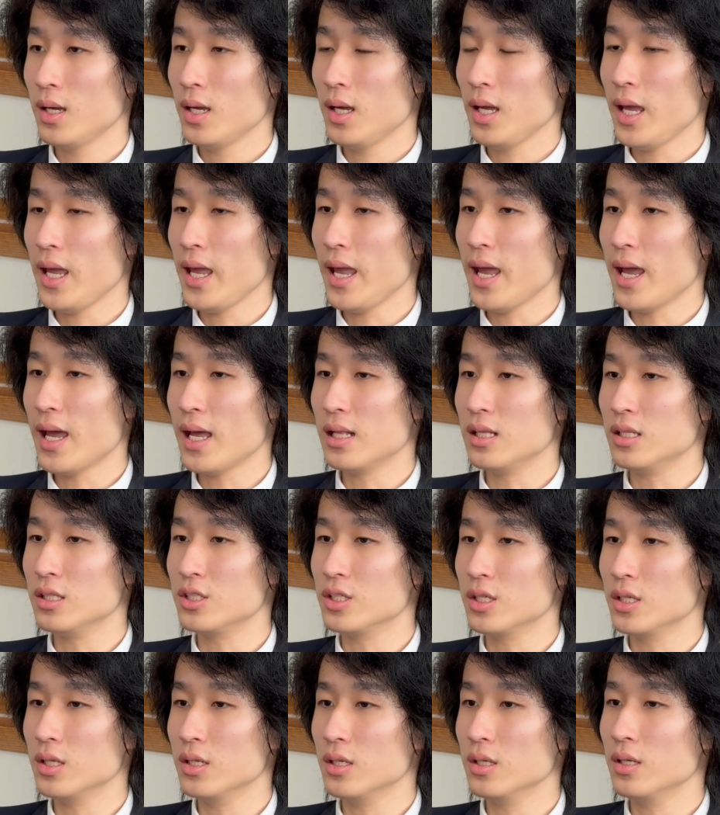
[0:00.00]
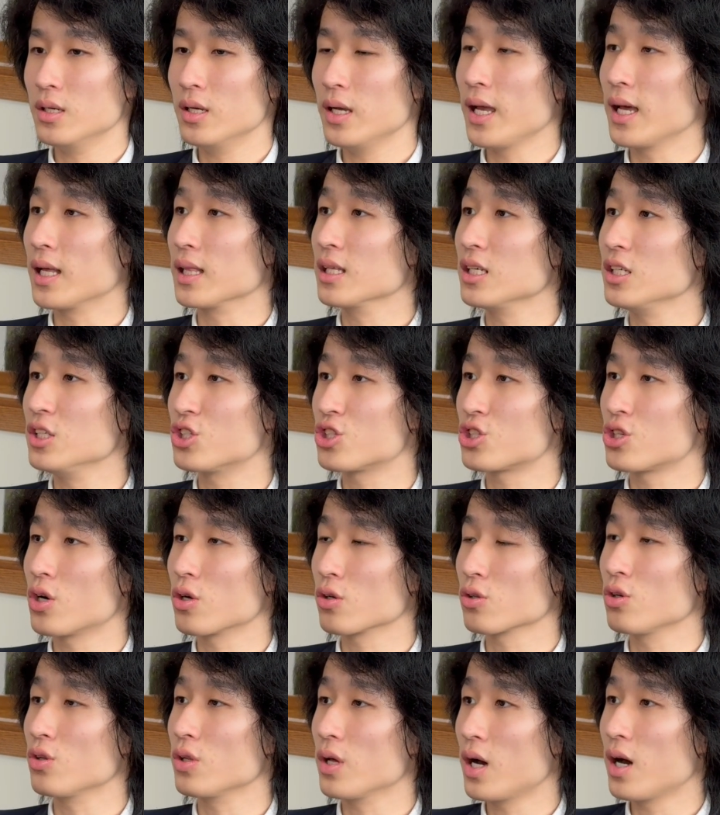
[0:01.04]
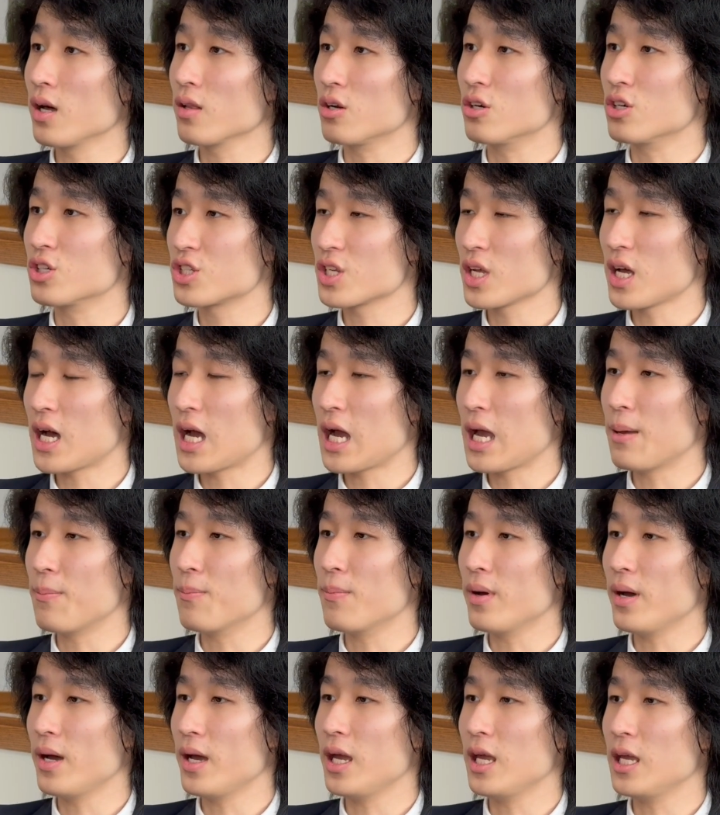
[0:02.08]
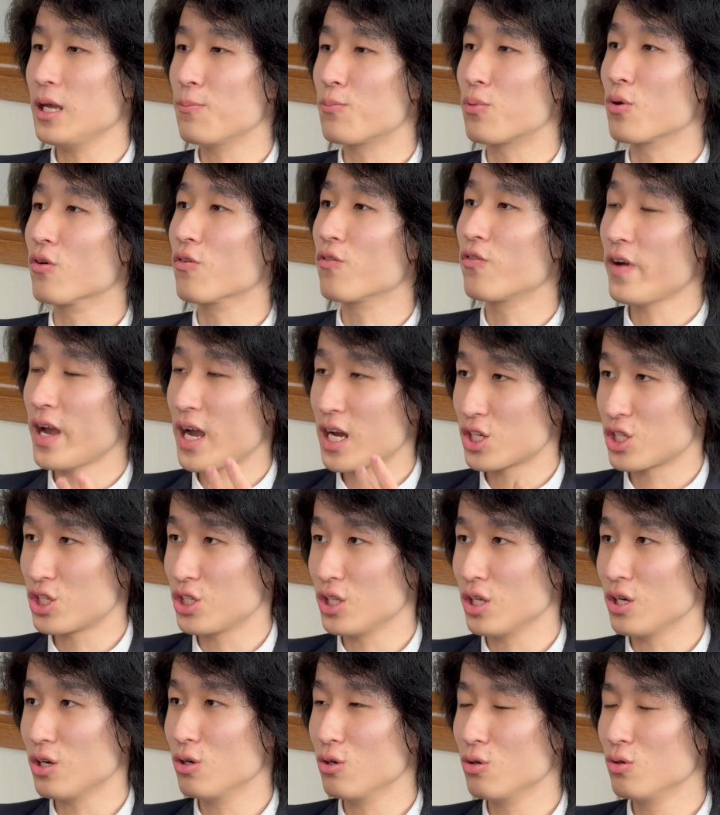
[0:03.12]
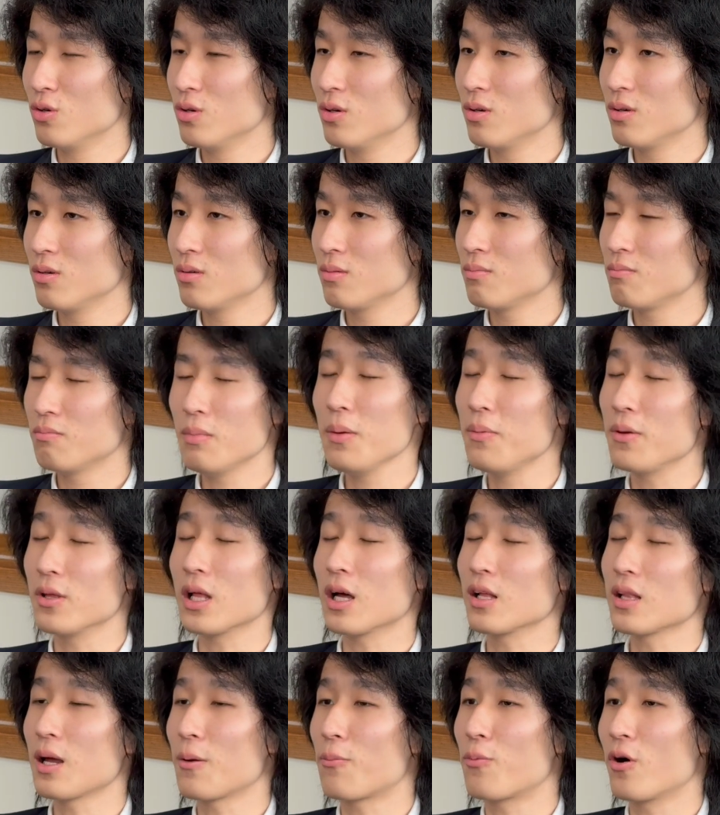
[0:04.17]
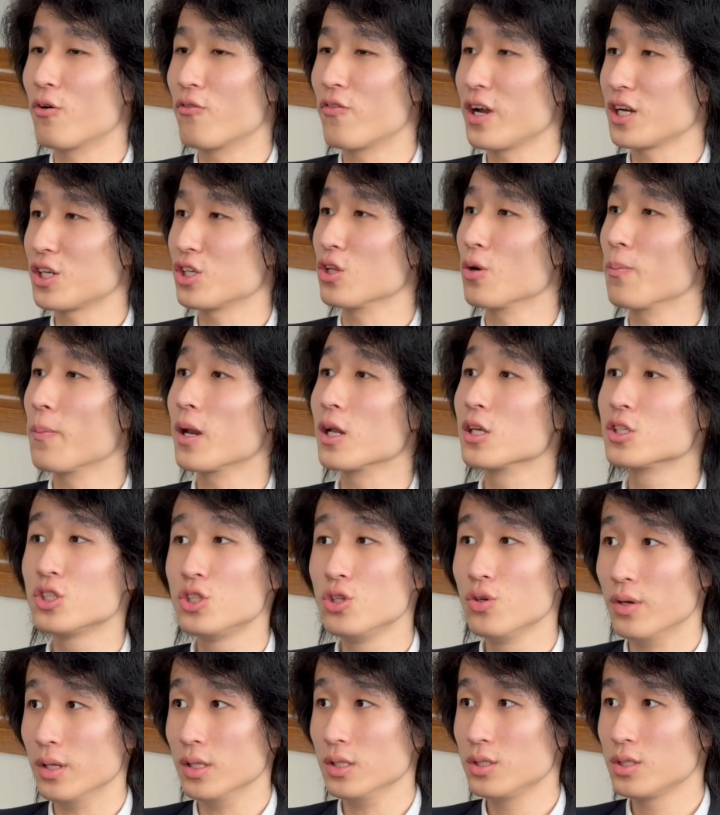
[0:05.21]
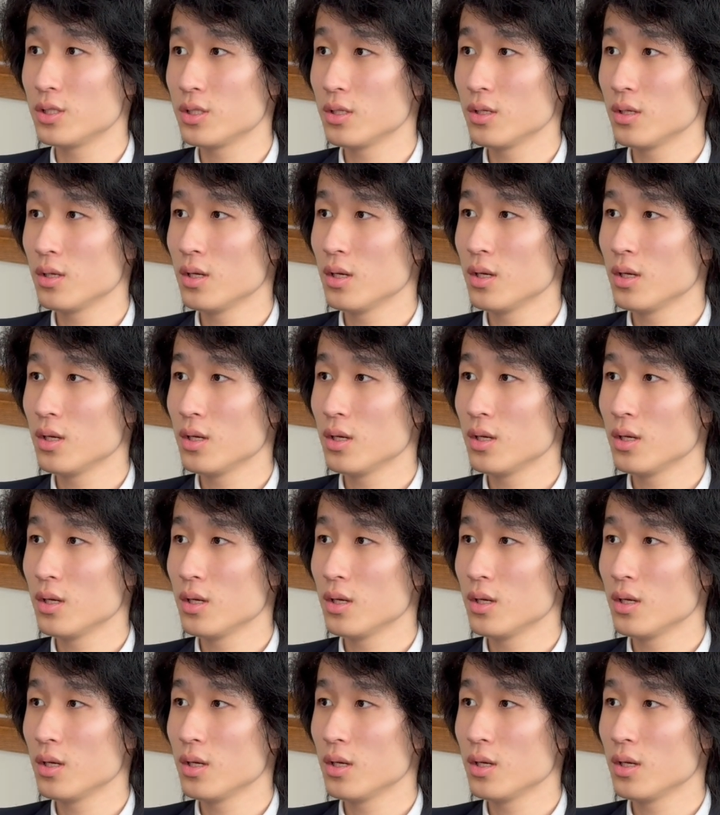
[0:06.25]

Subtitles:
and at least show to the others I'm a professional. Maybe not that professional, but a student.